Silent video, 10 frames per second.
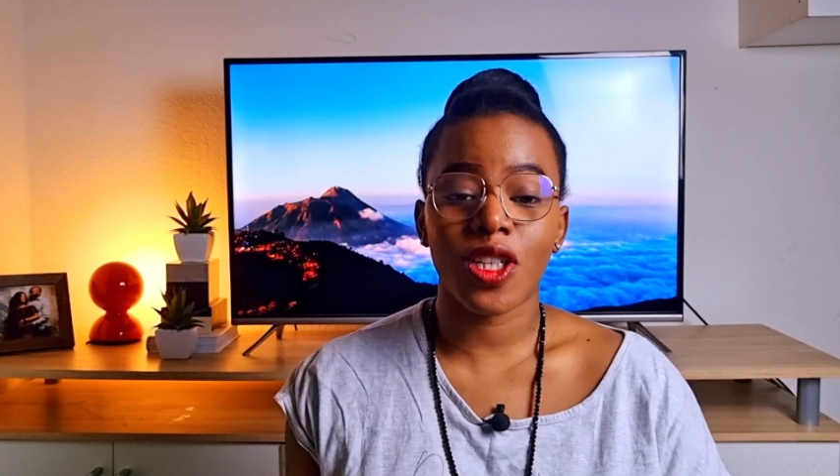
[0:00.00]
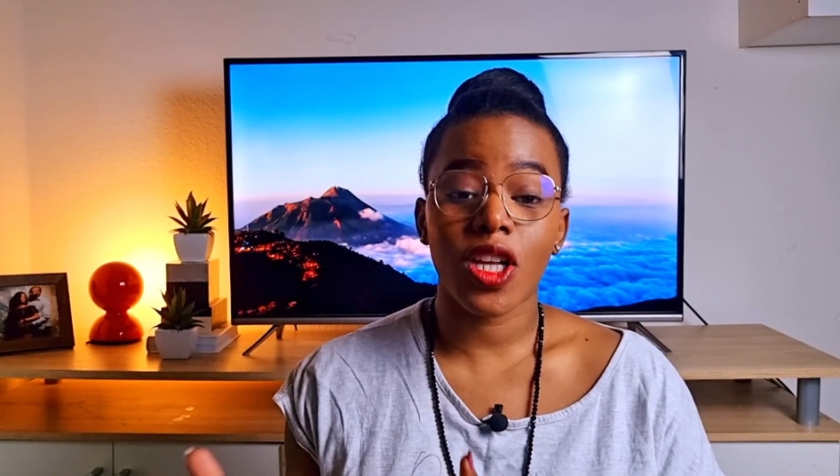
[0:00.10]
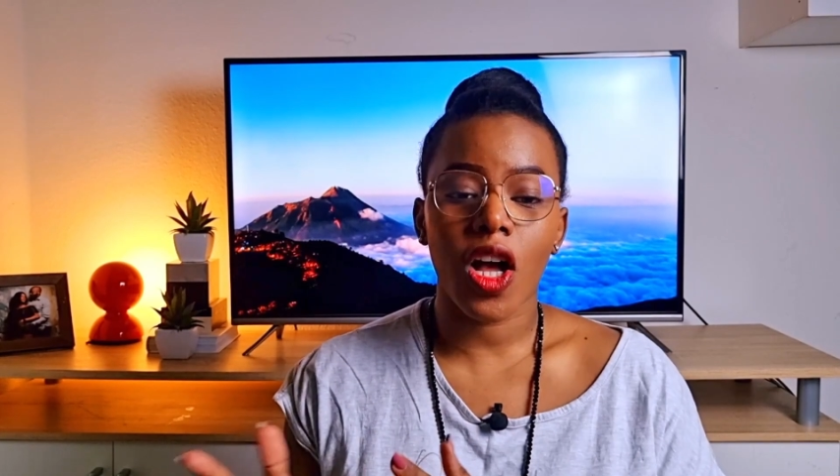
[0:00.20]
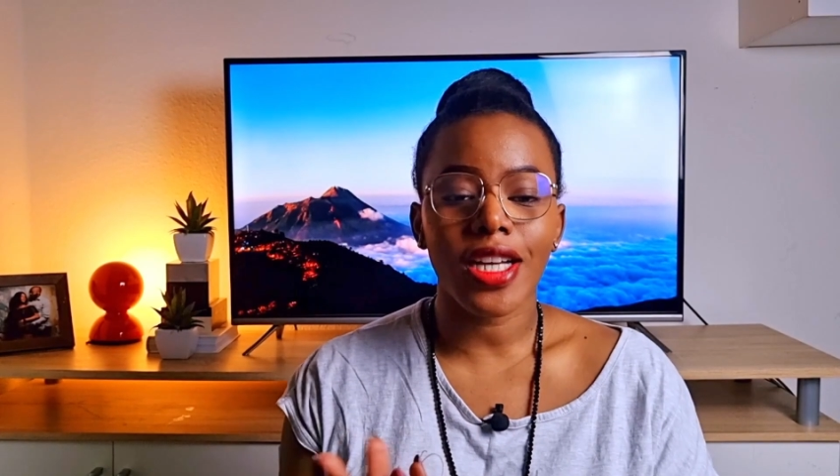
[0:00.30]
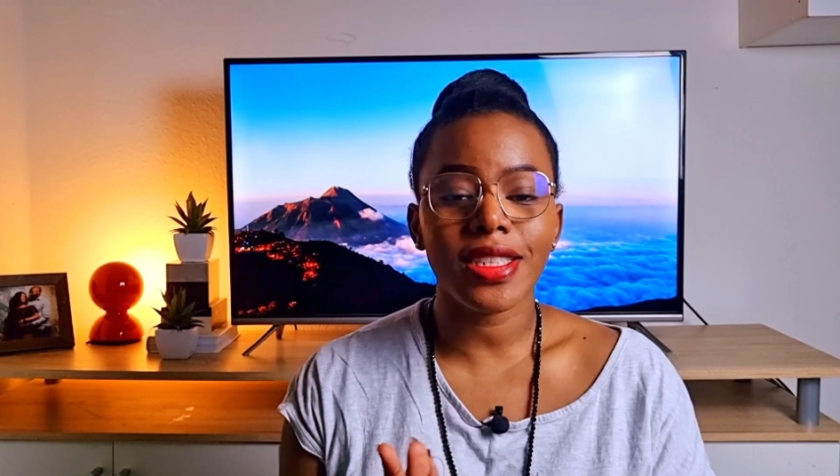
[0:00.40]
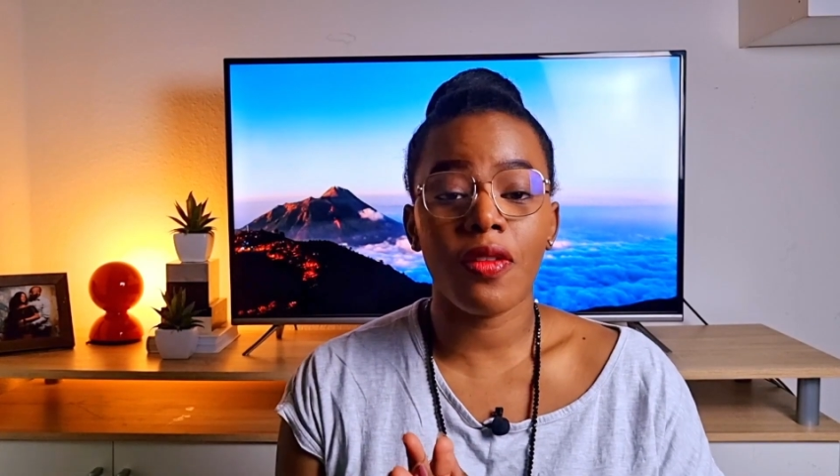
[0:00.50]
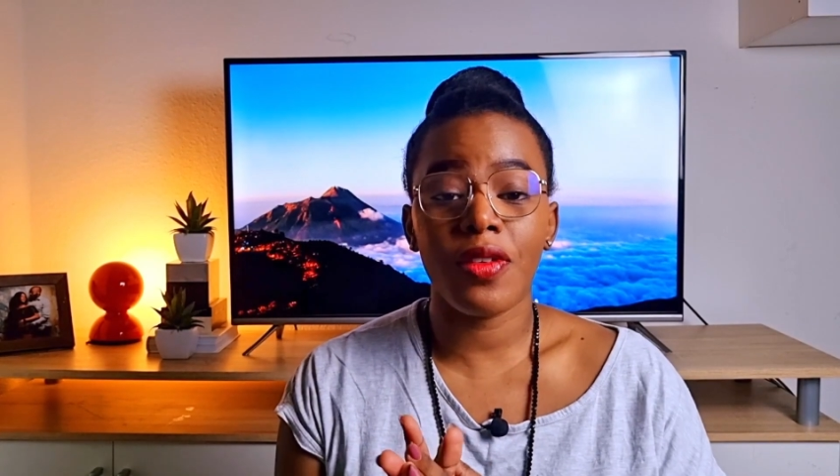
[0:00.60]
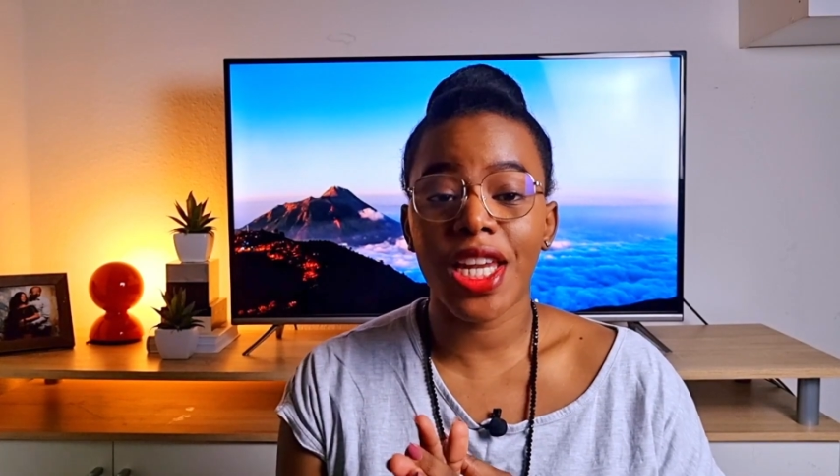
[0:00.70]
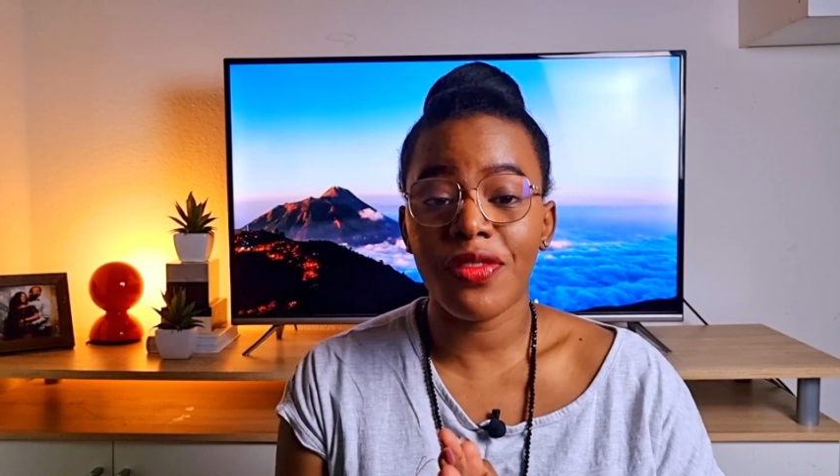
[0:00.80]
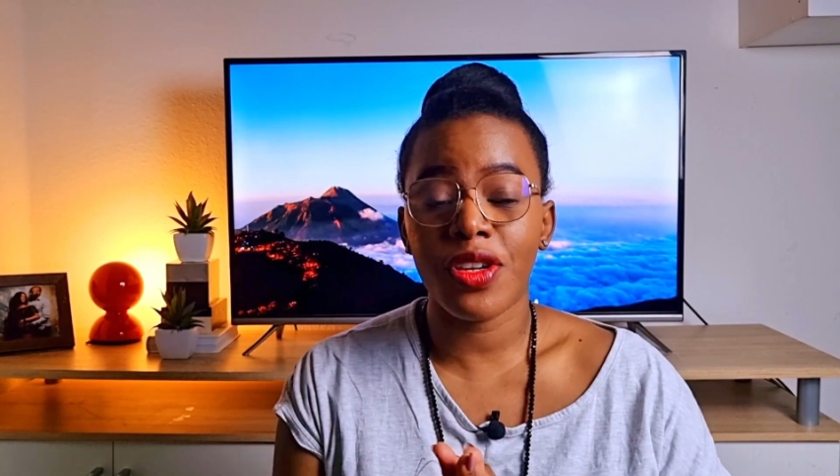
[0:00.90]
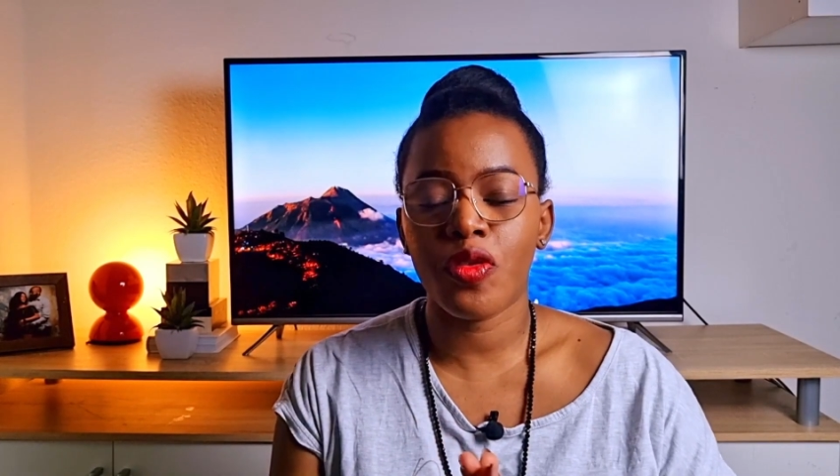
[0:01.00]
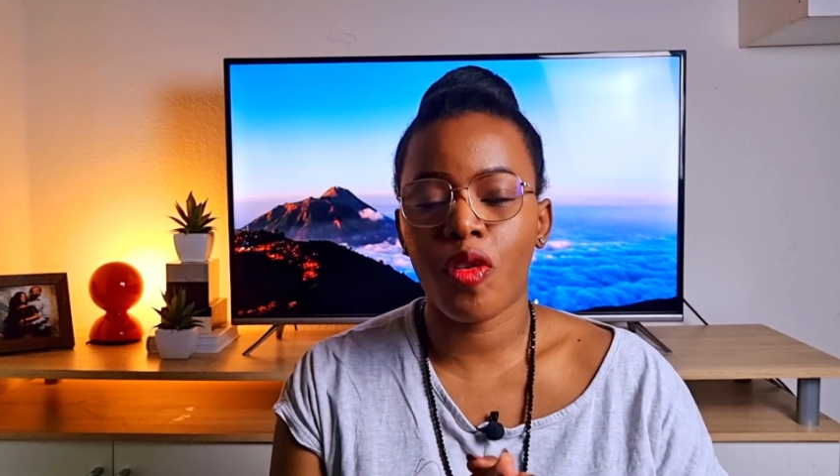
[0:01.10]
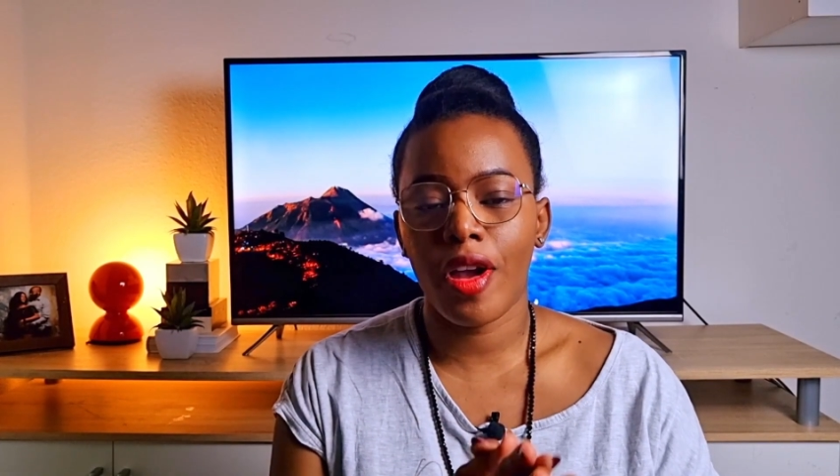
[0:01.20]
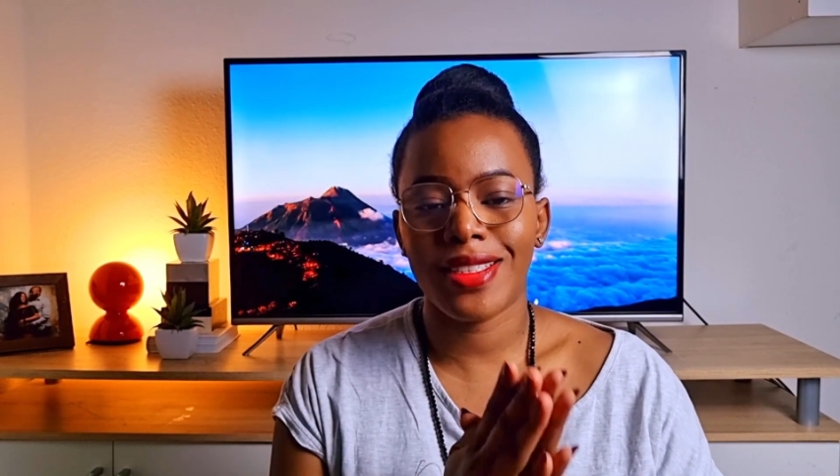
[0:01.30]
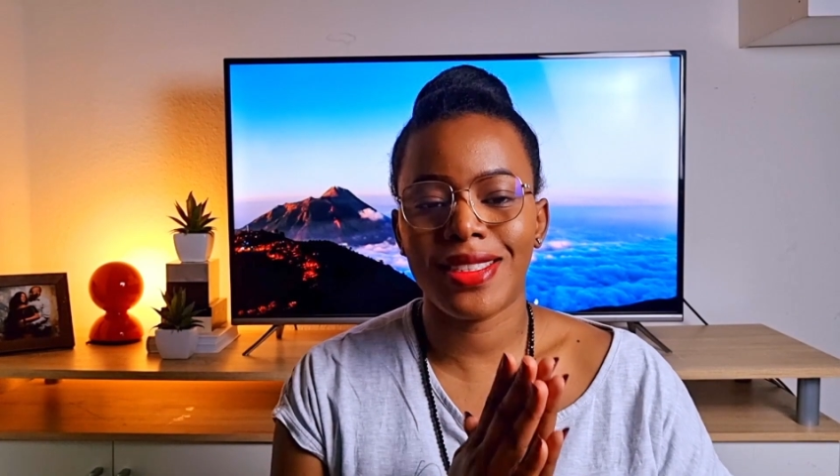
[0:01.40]
cost of living for
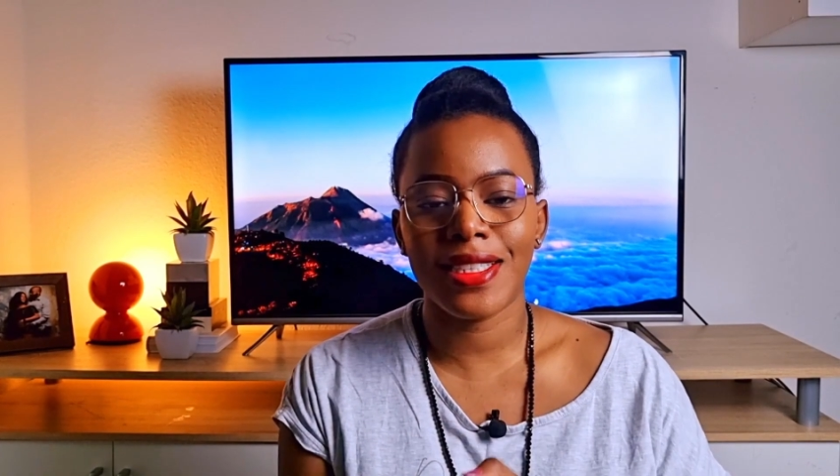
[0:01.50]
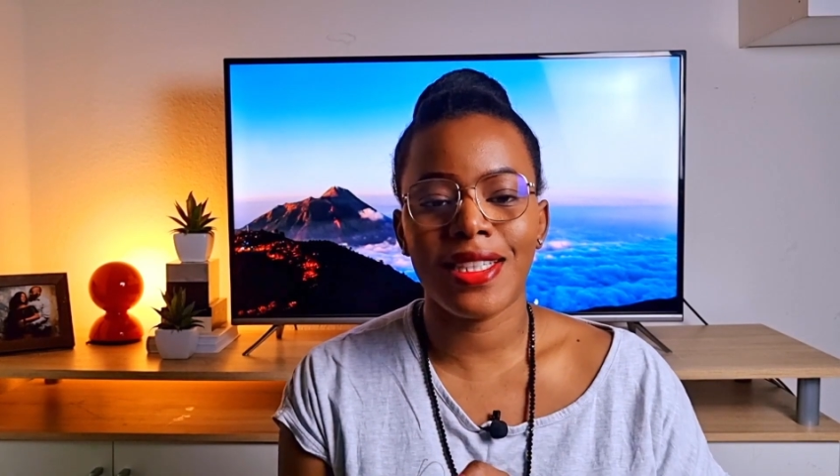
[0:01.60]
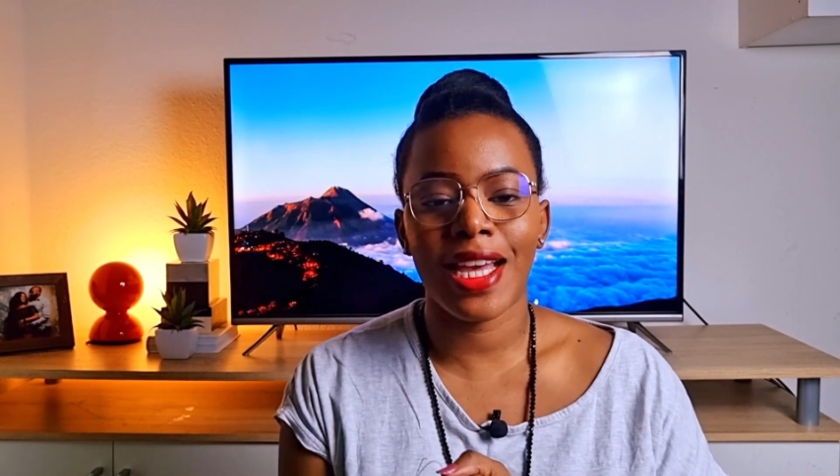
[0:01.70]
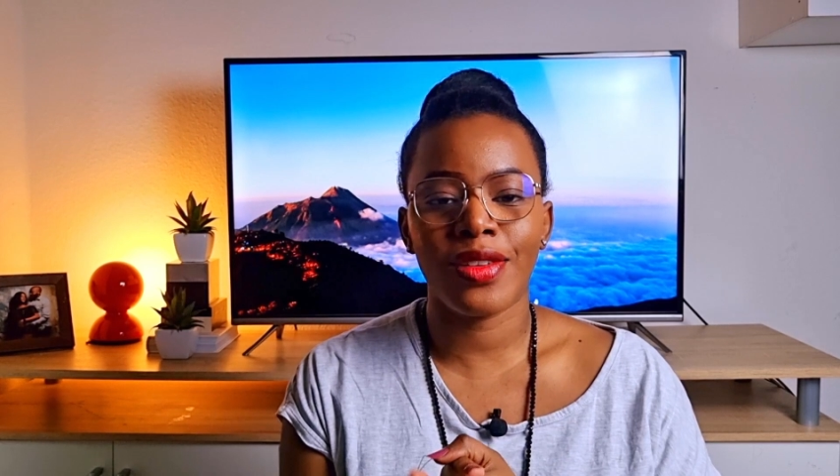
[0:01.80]
a student